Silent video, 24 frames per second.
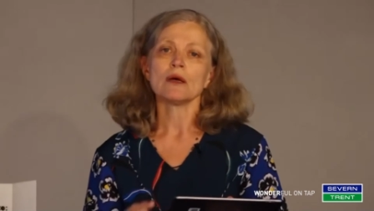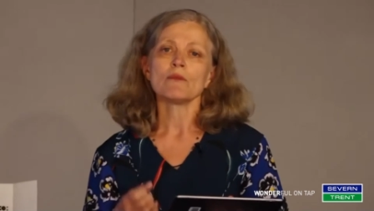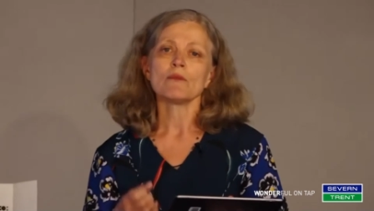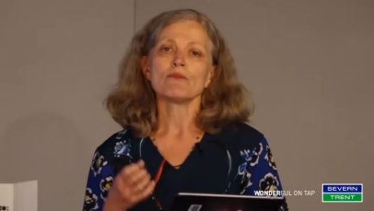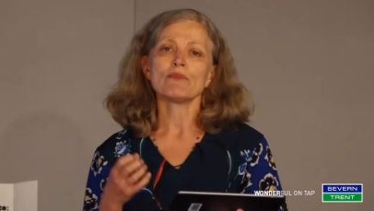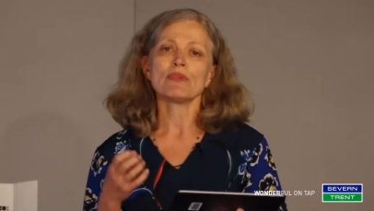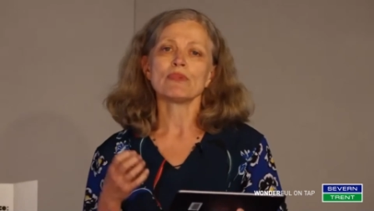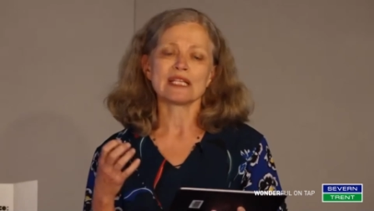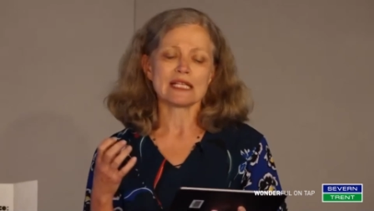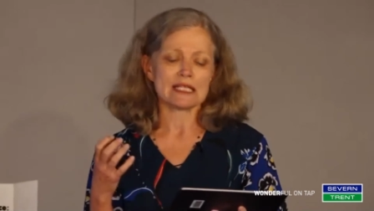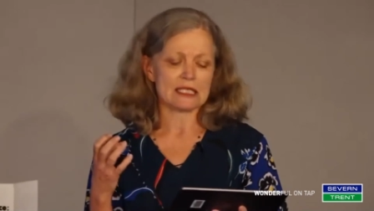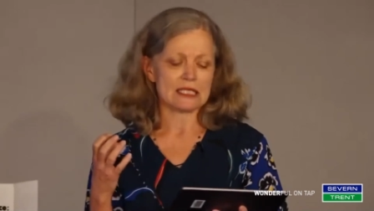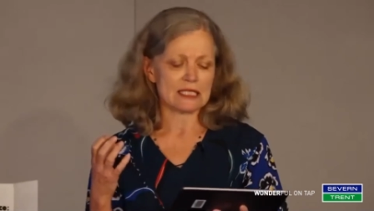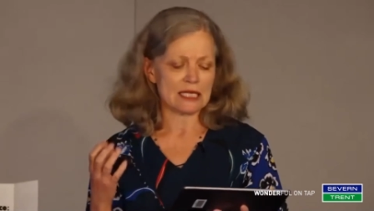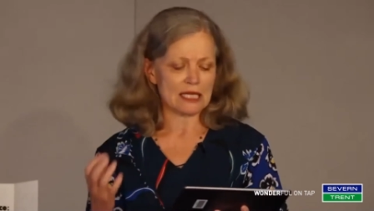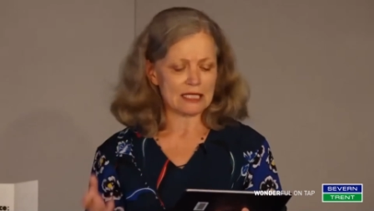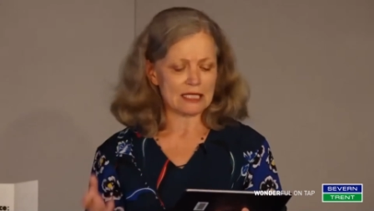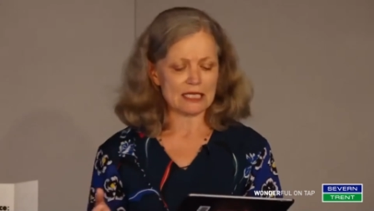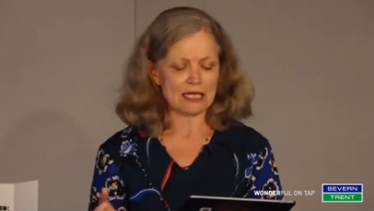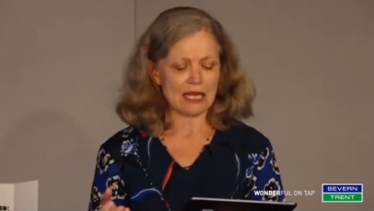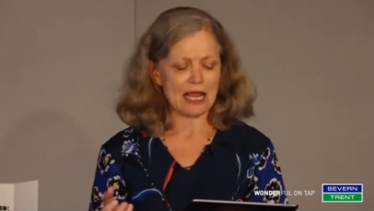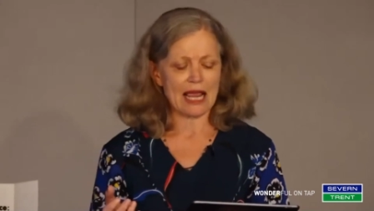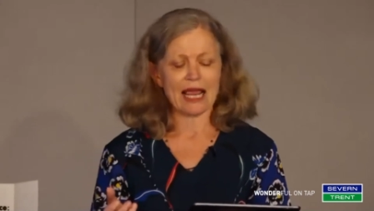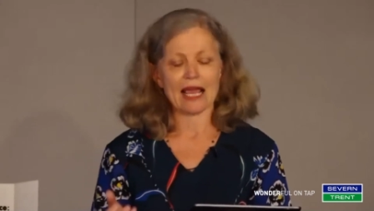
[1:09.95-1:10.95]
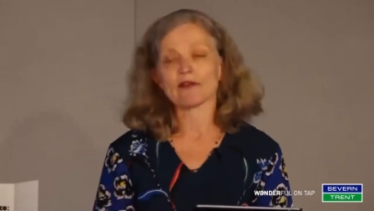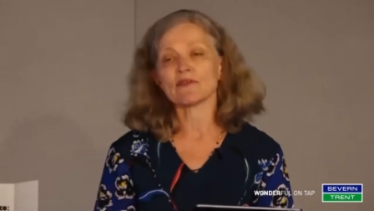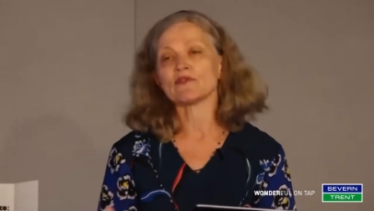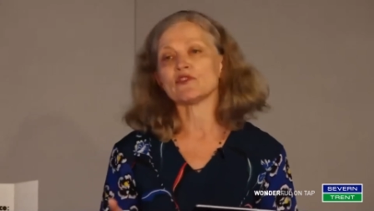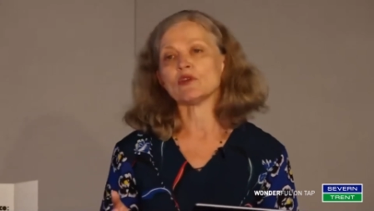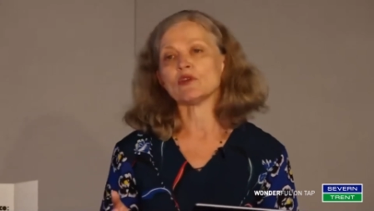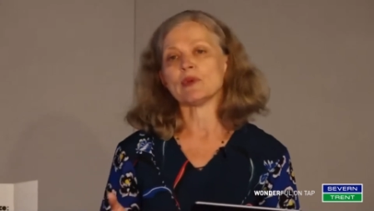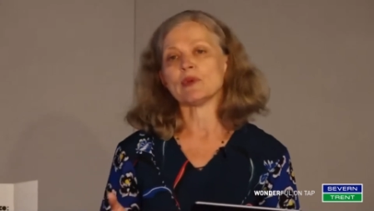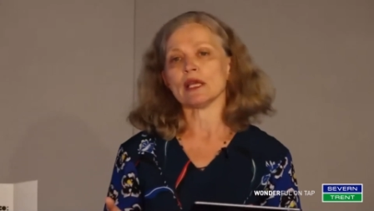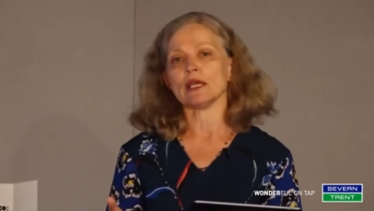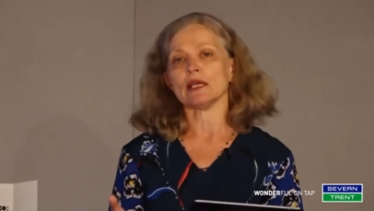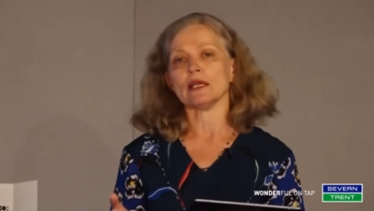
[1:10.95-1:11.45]
But it doesn't have to
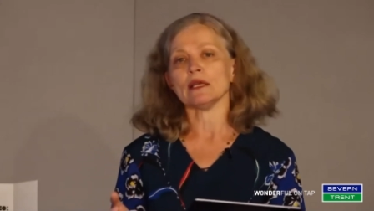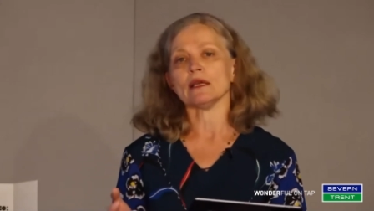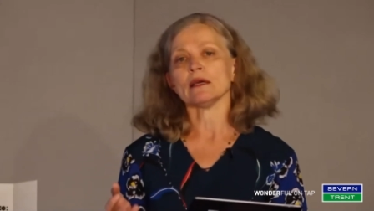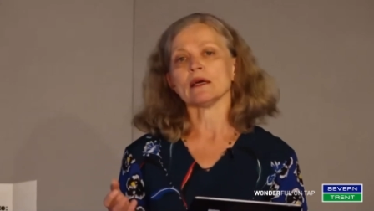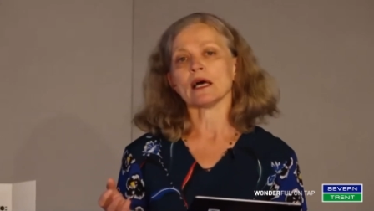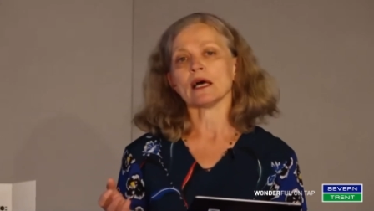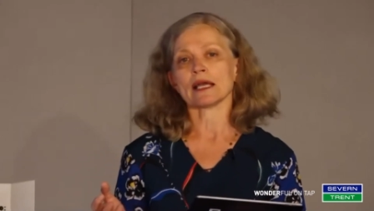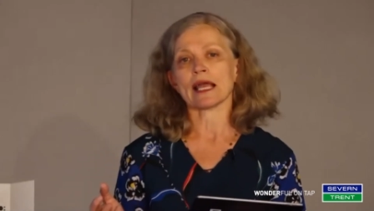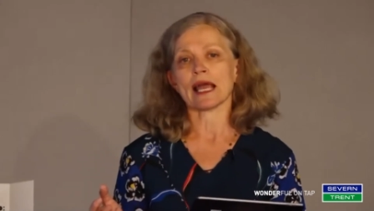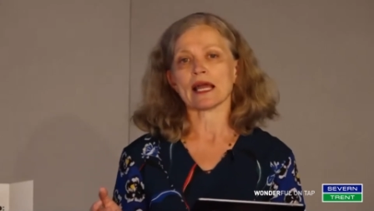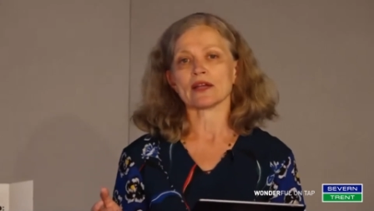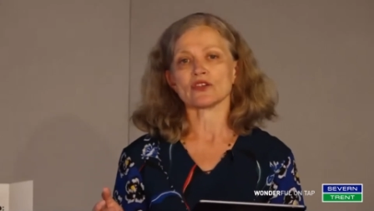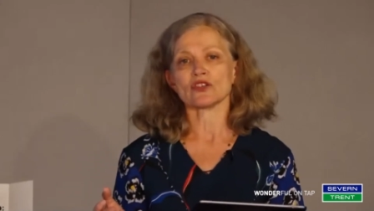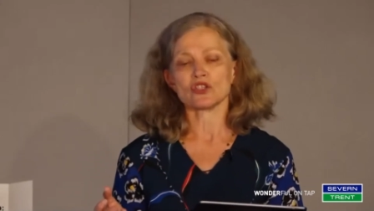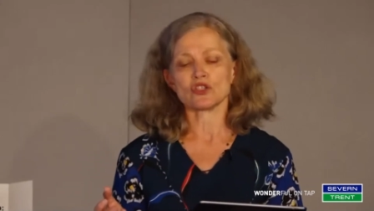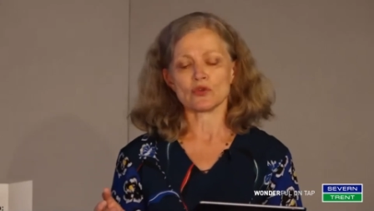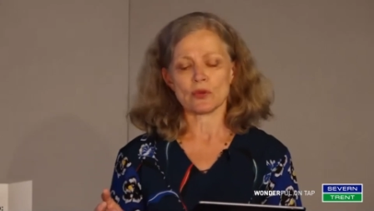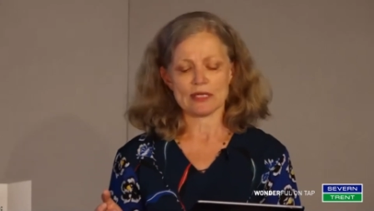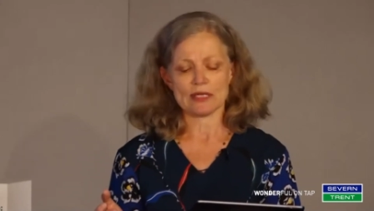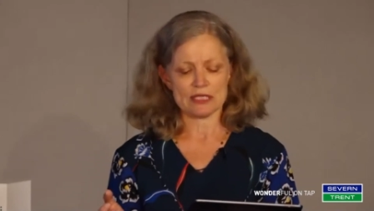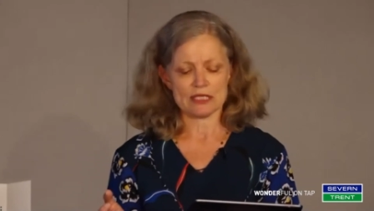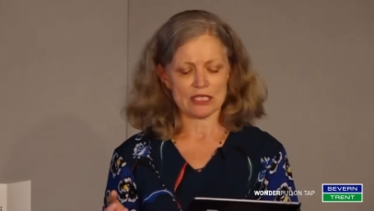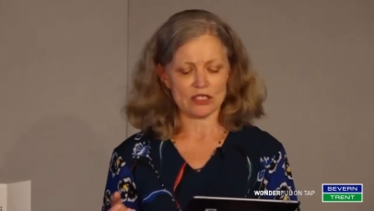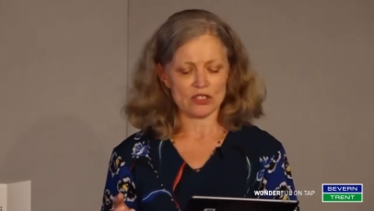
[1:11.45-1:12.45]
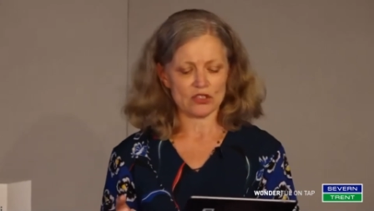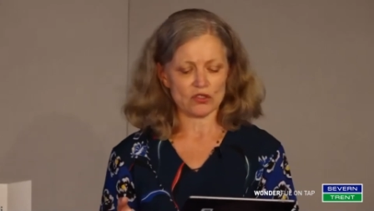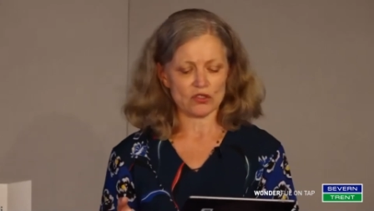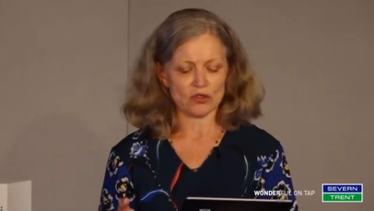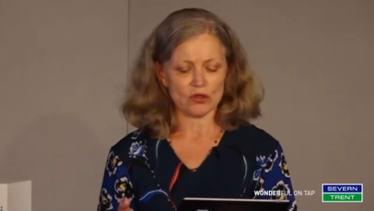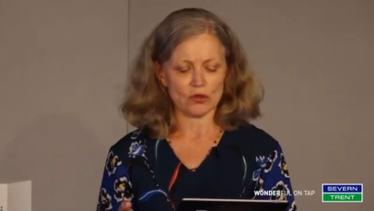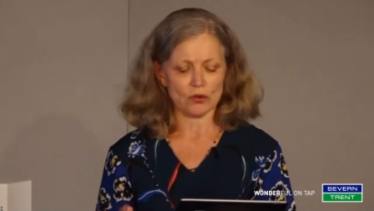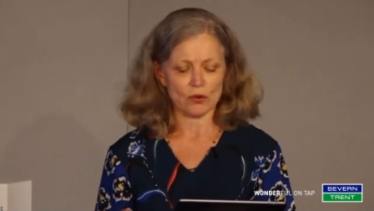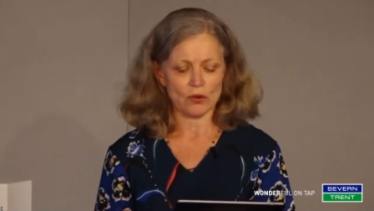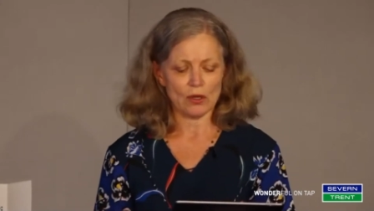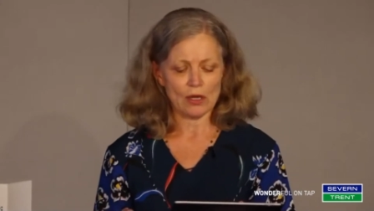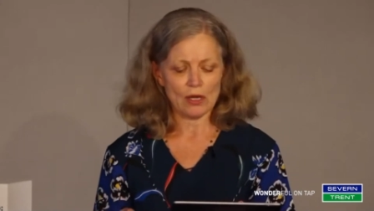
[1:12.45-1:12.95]
be a
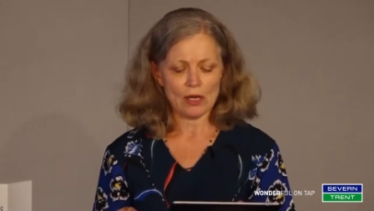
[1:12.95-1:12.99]
catch-22.